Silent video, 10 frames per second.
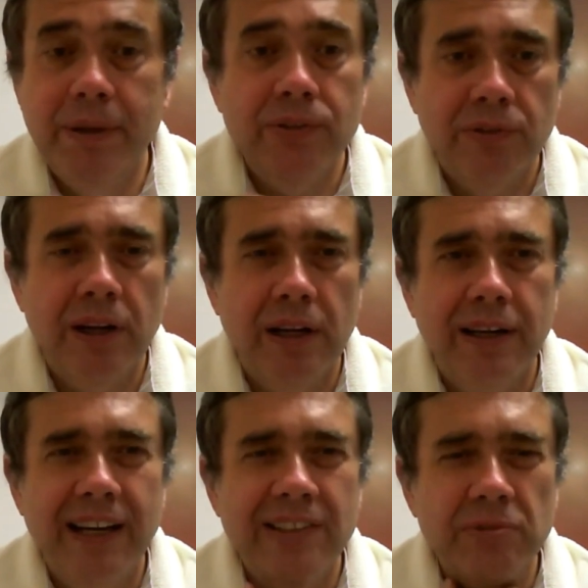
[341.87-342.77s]

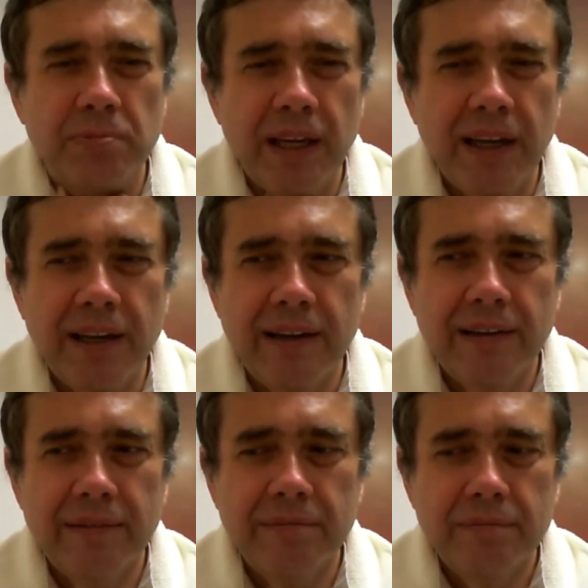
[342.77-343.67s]
personally has
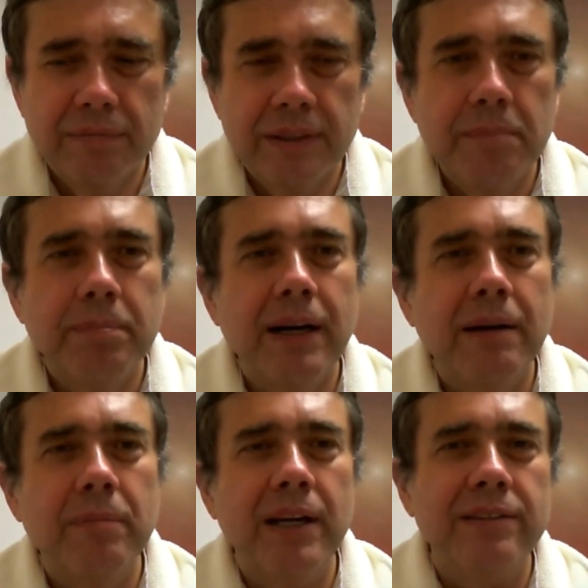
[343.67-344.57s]
been deep
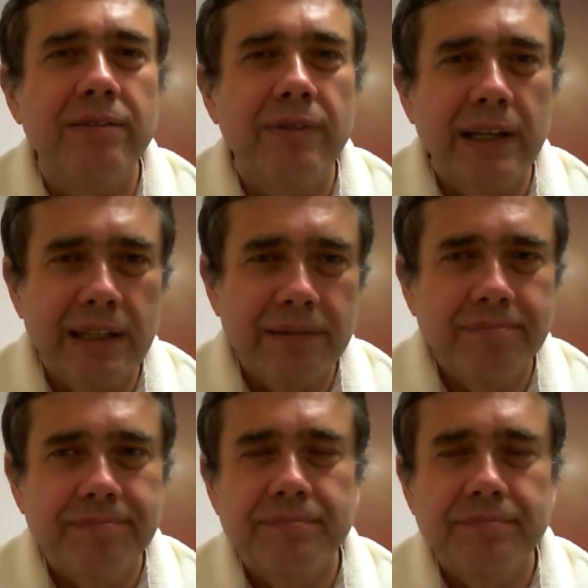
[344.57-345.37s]
Amritvela.